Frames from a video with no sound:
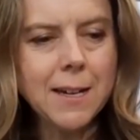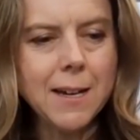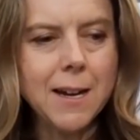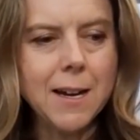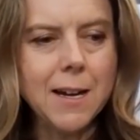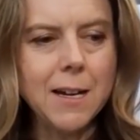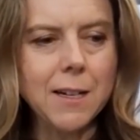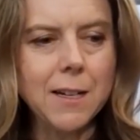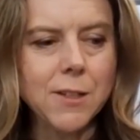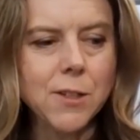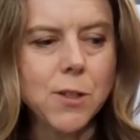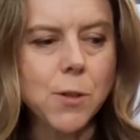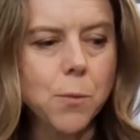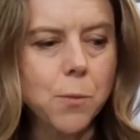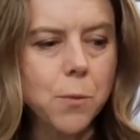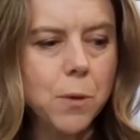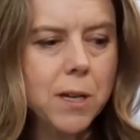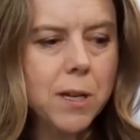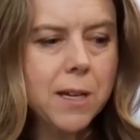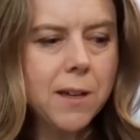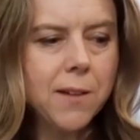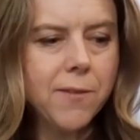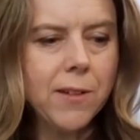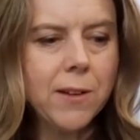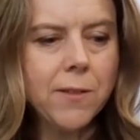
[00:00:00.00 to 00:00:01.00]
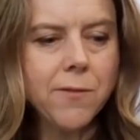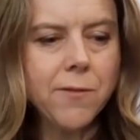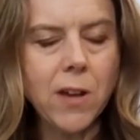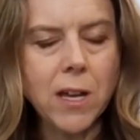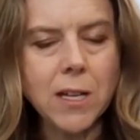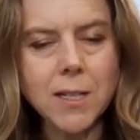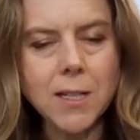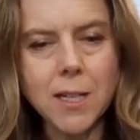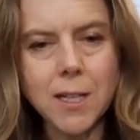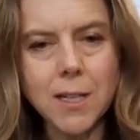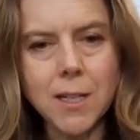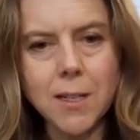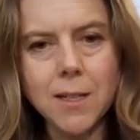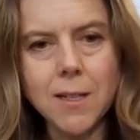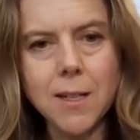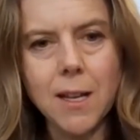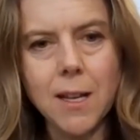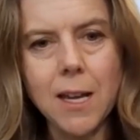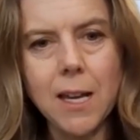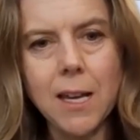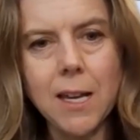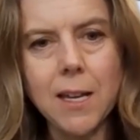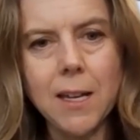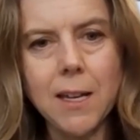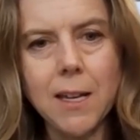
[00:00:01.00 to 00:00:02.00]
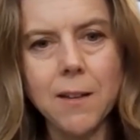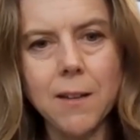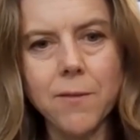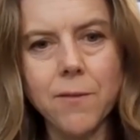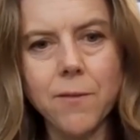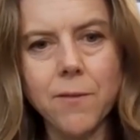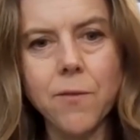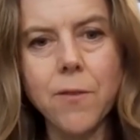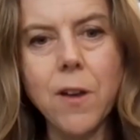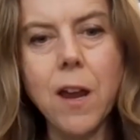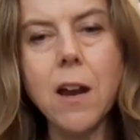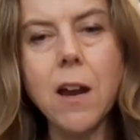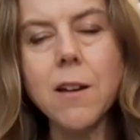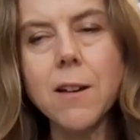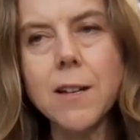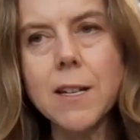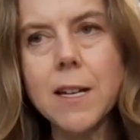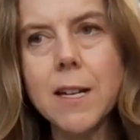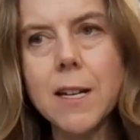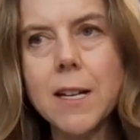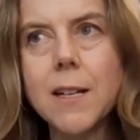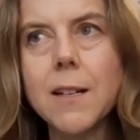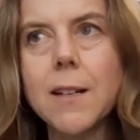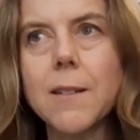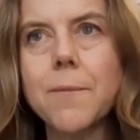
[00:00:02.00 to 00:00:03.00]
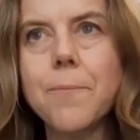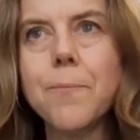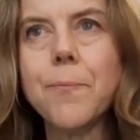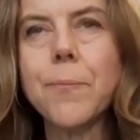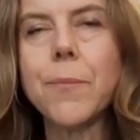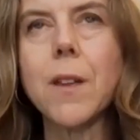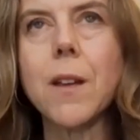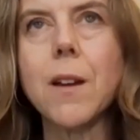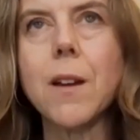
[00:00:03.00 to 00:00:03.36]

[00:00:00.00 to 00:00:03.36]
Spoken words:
So we've invented a very